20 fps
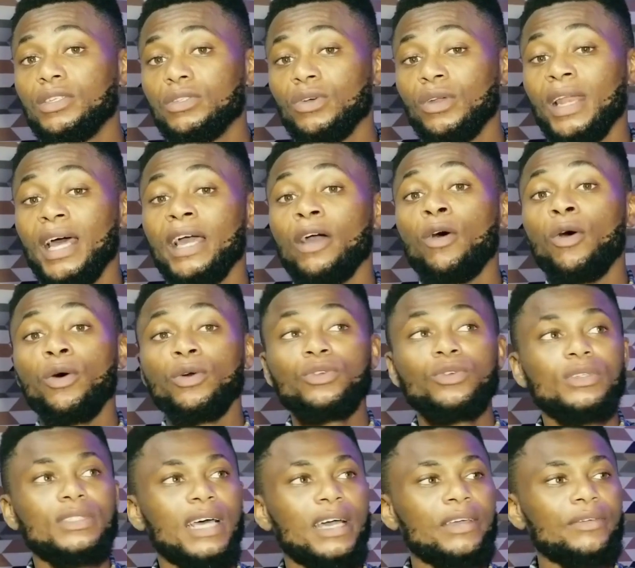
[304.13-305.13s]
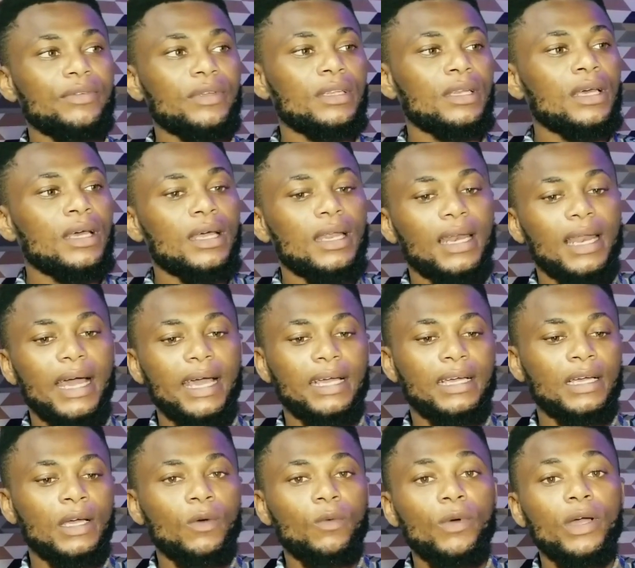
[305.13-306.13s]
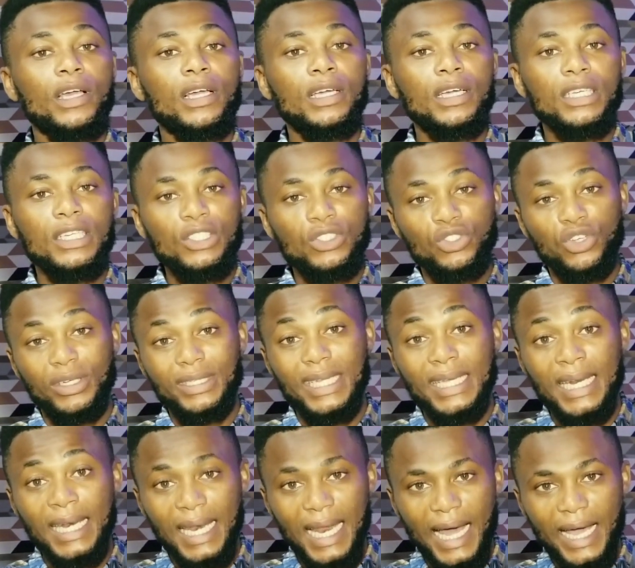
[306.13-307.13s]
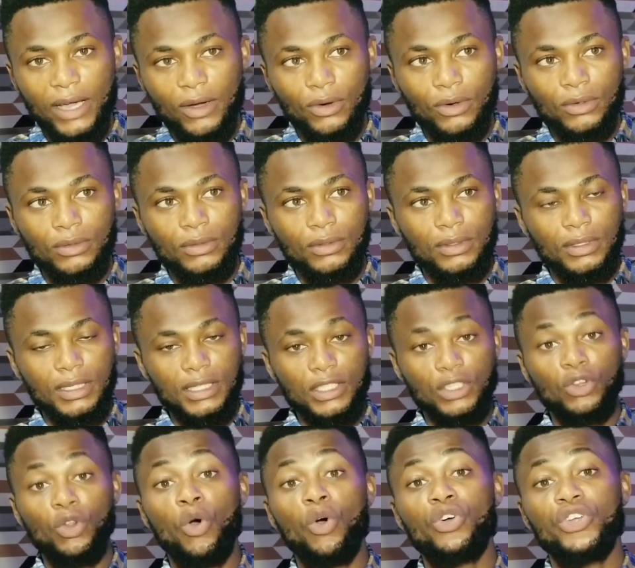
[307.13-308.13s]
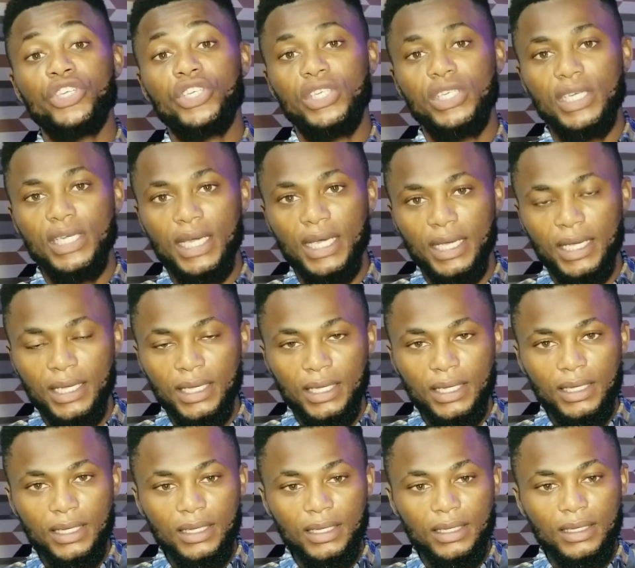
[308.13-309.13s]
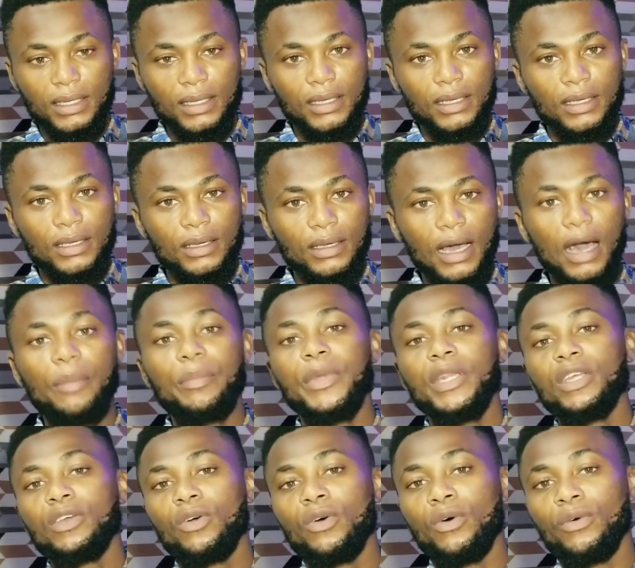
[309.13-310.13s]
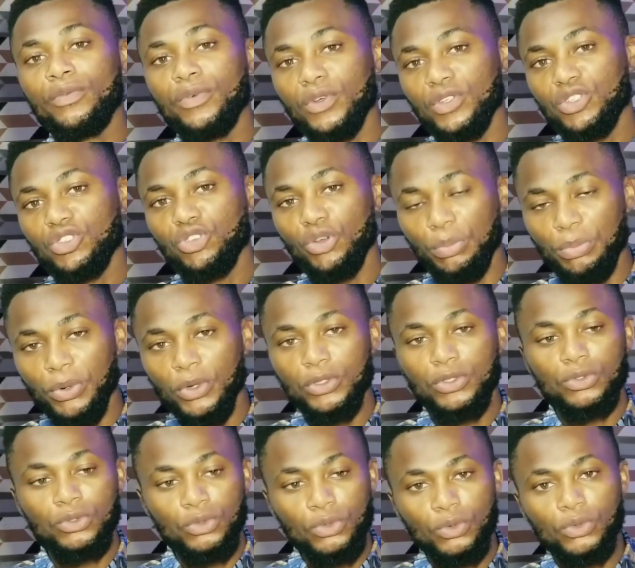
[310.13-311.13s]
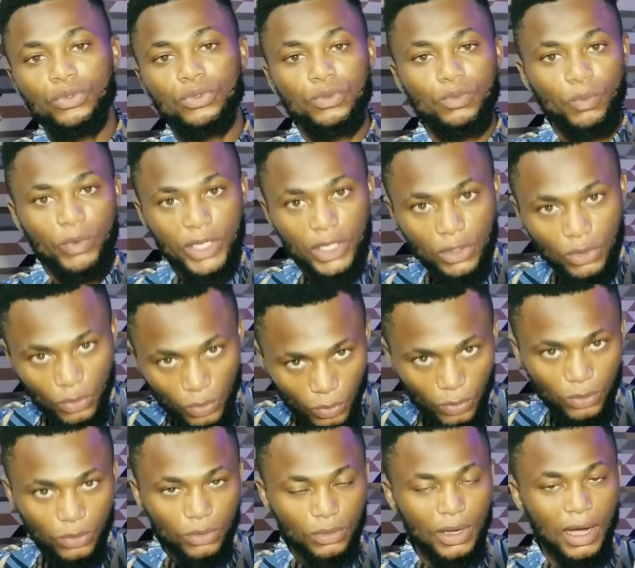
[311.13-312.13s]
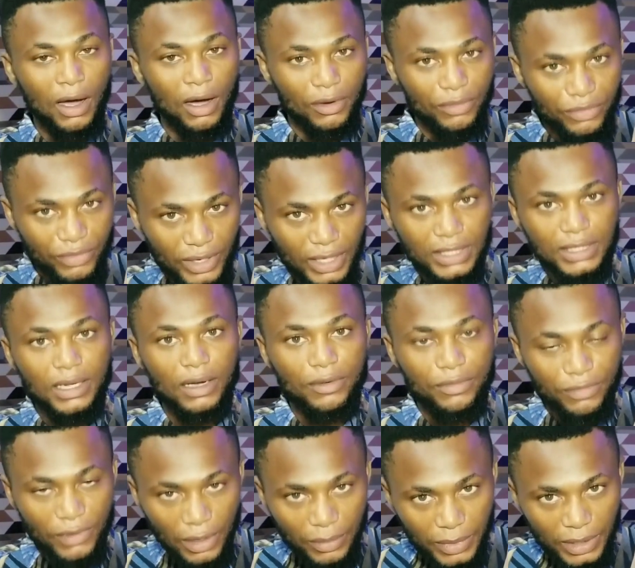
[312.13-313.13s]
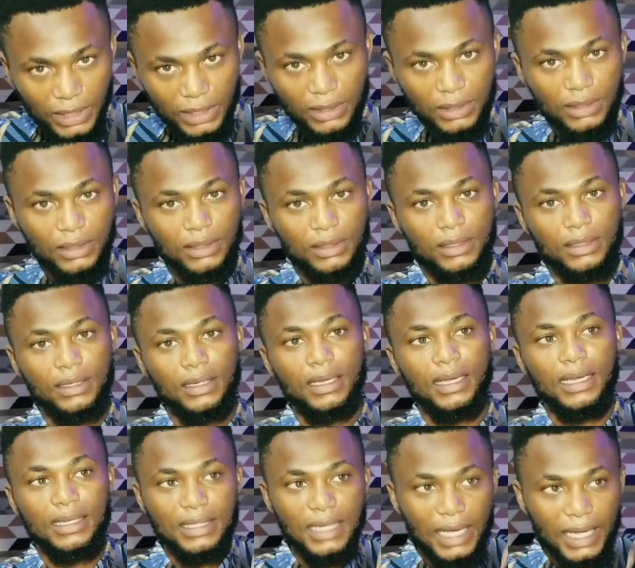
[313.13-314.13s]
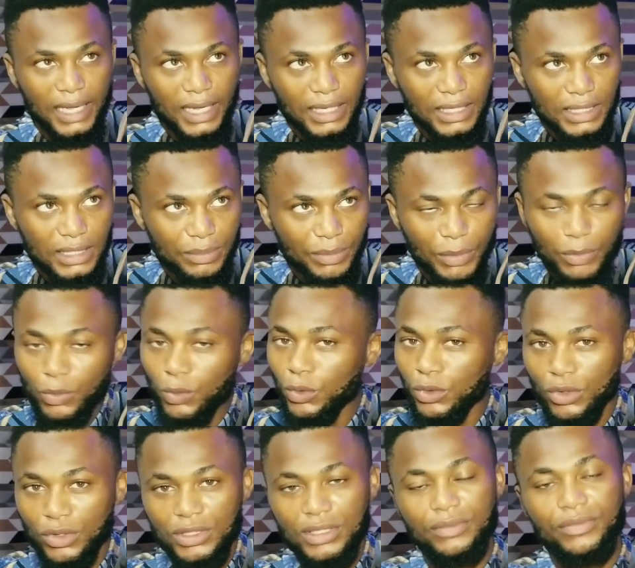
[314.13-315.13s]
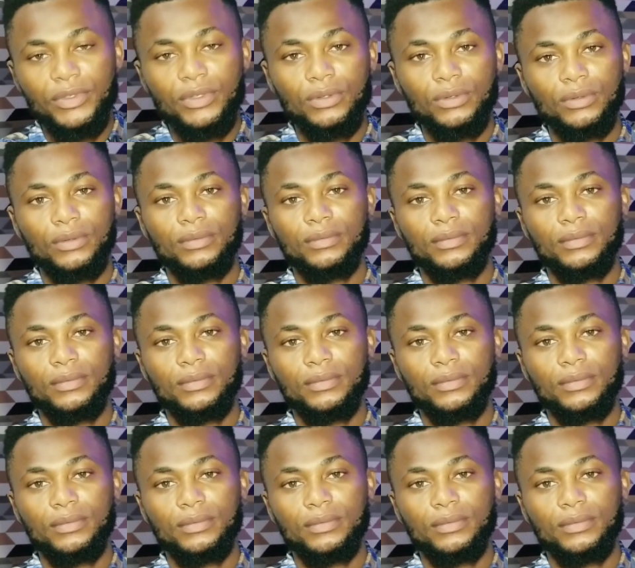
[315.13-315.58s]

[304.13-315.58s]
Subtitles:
online, or those that even like where it's just a like on this thing or share. How many of us support those we know, our friends, our family, as against people we don't even know?